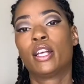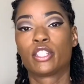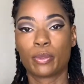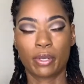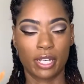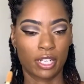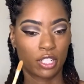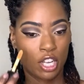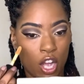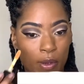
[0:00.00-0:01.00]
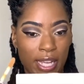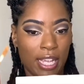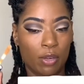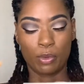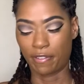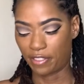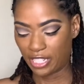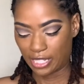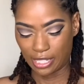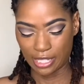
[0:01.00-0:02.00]
so we're gonna go in with the
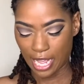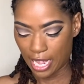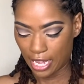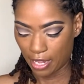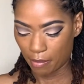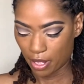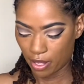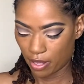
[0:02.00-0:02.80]
same